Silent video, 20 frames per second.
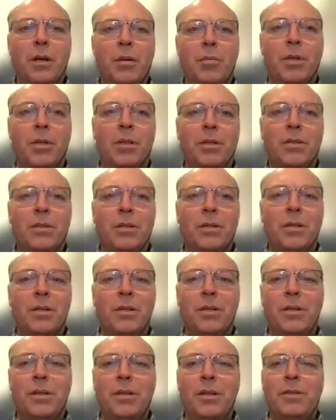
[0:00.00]
but
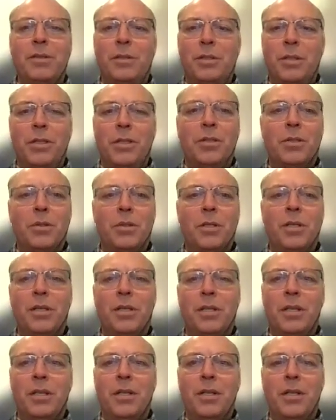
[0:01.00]
it's just to
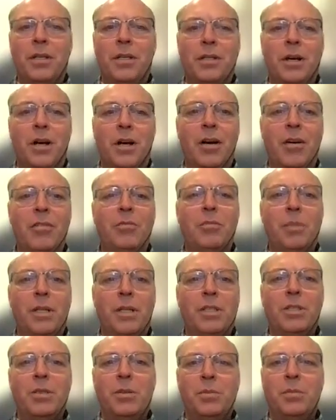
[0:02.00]
indicate how
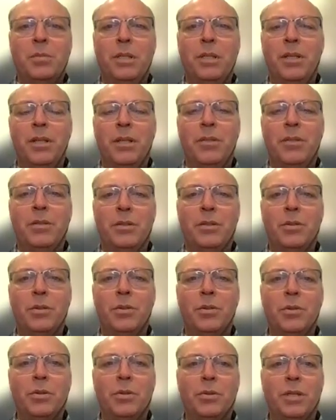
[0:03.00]
much pediatric
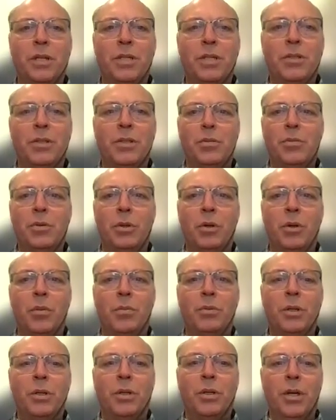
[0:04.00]
surgery has
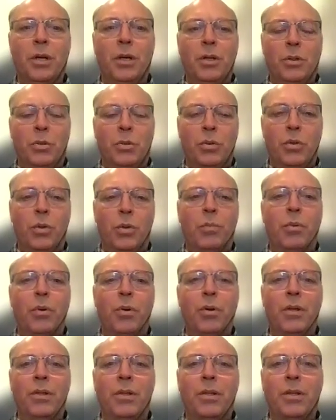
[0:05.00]
developed to a
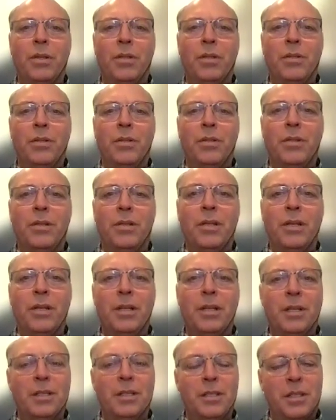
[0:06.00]
point that they
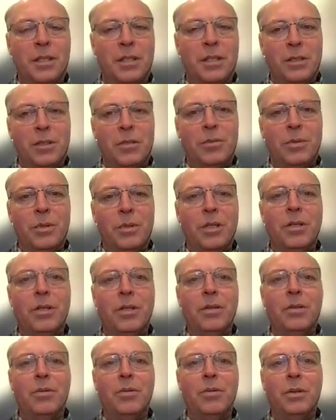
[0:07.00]
can actually
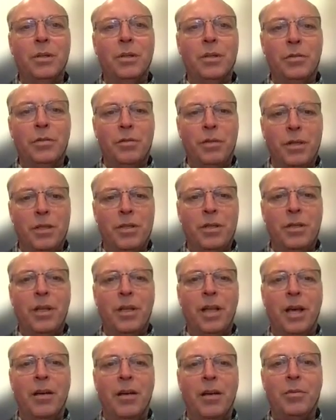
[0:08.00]
intervene during the fetal
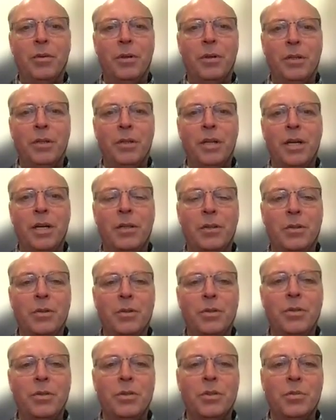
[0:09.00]
life when the
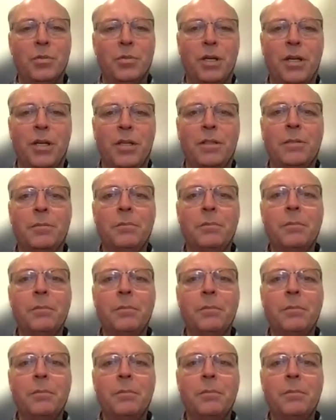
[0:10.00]
diagnosis is made.